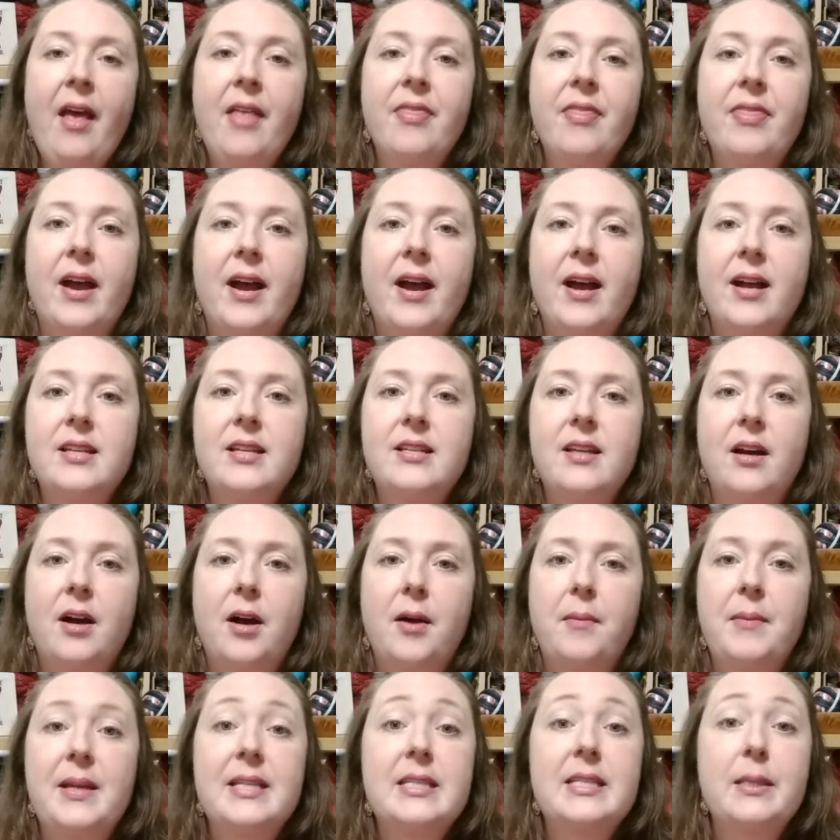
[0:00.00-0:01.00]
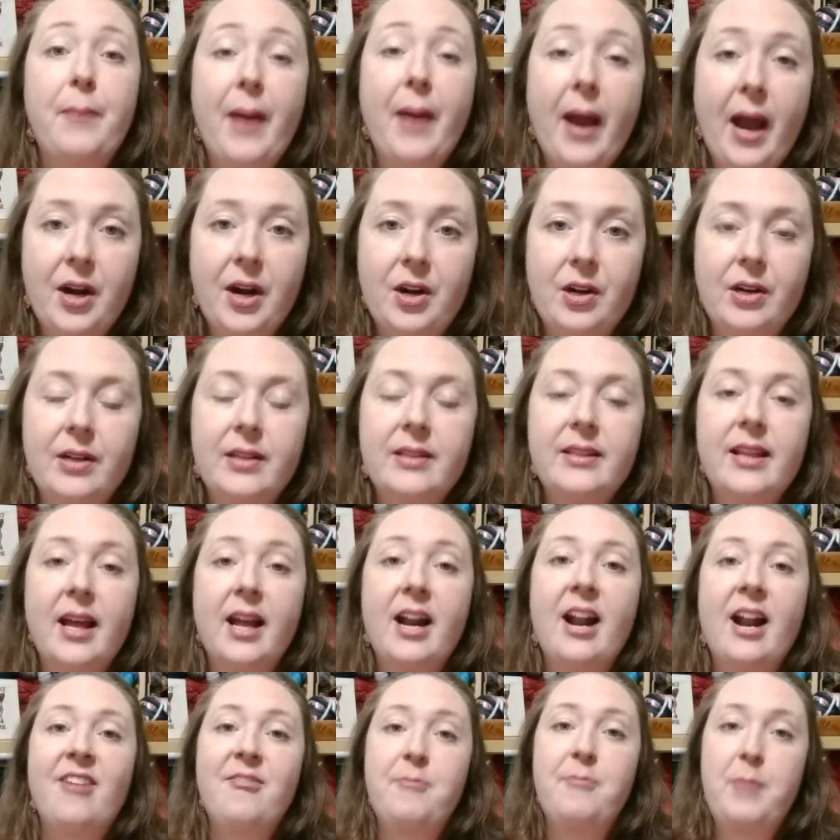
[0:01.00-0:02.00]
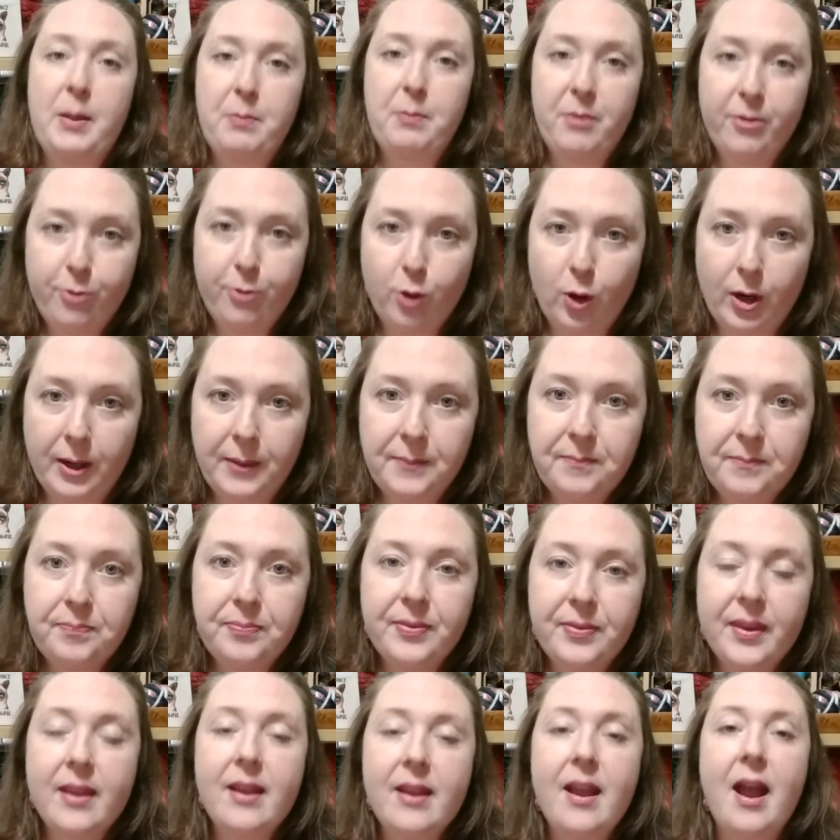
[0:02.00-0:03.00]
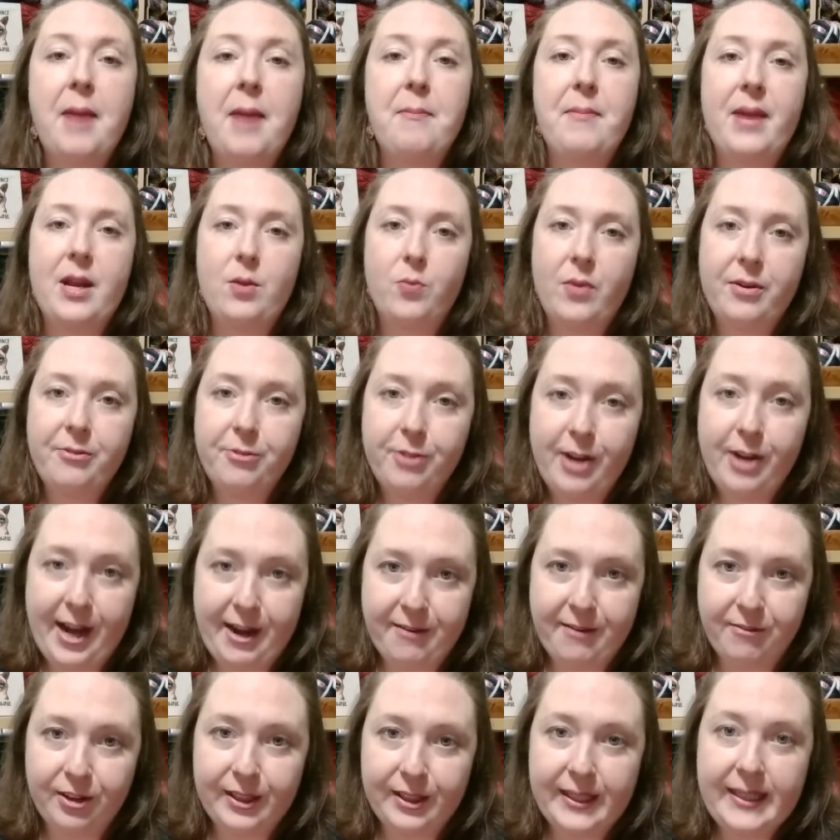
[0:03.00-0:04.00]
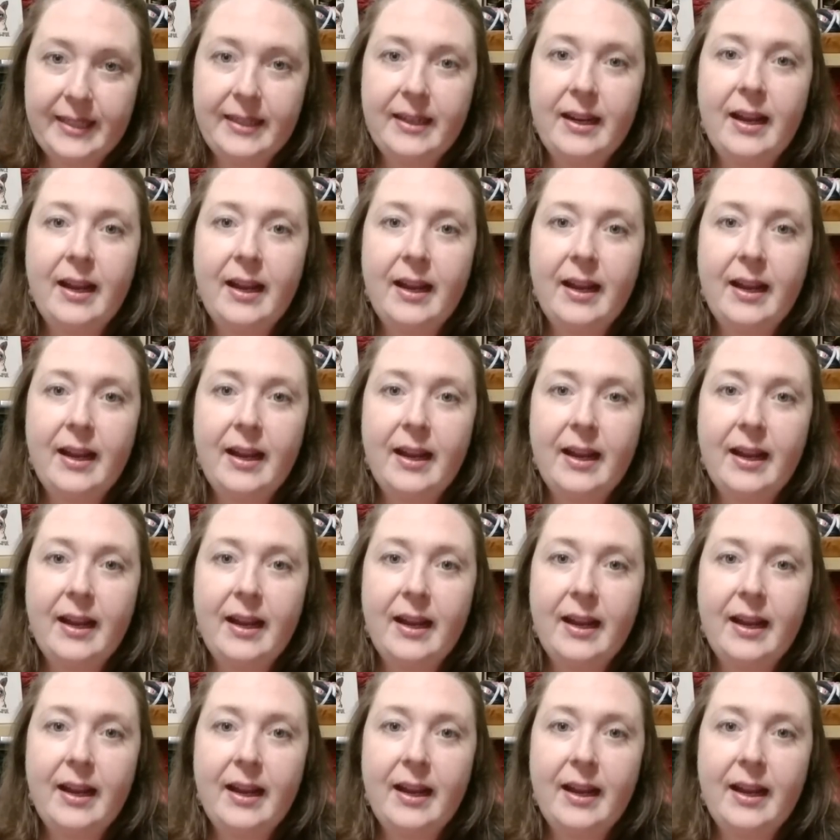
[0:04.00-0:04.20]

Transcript: that it's a pattern that I've made before. I made one for Avery,